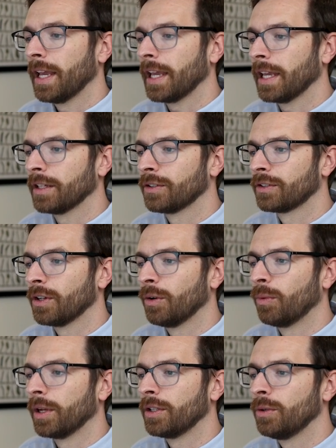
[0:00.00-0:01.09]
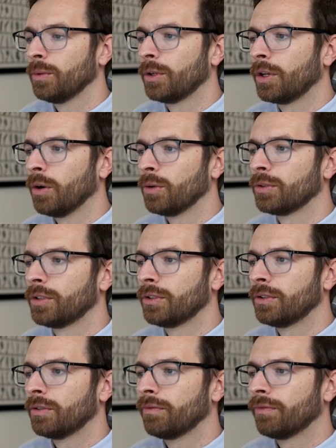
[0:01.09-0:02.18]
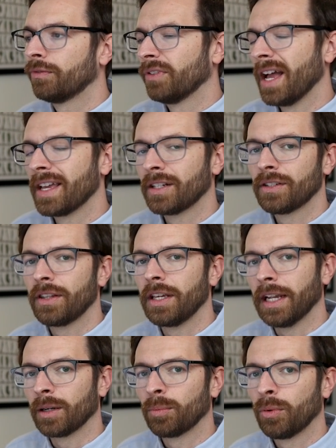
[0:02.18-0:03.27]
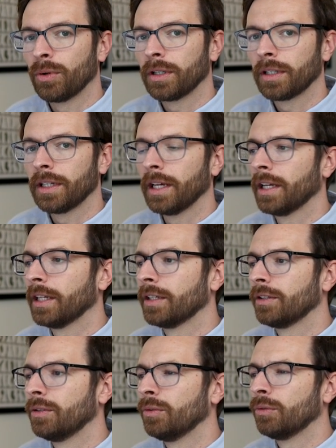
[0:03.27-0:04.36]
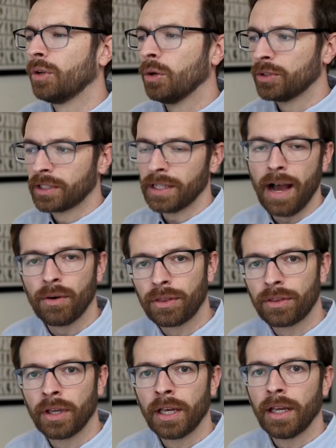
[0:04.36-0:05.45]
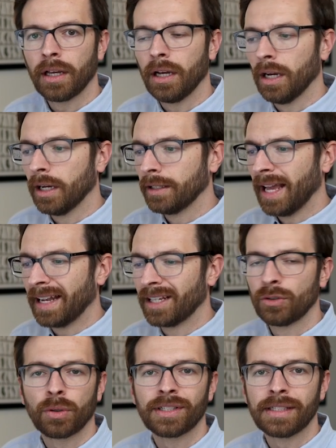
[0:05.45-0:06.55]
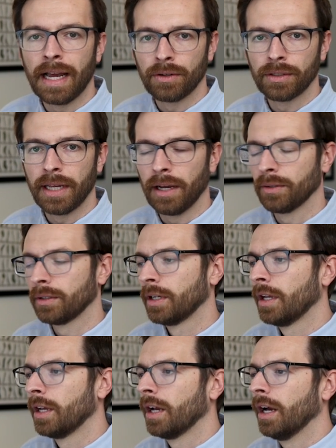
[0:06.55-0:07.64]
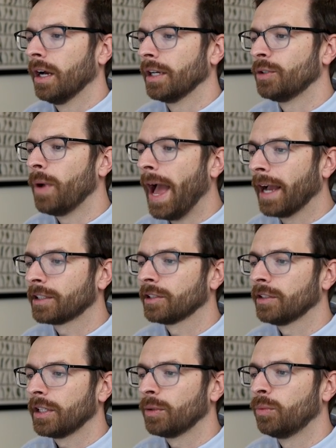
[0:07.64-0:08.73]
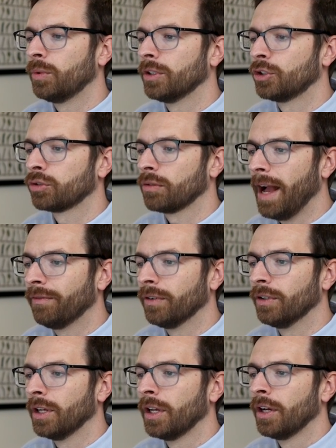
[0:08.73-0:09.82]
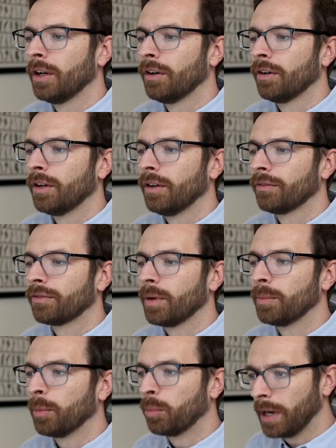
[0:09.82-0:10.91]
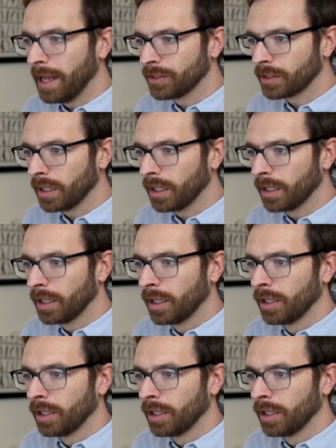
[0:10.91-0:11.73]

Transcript: And so when you go to fly into the airport and you go south, heading towards downtown, you actually will travel from Nebraska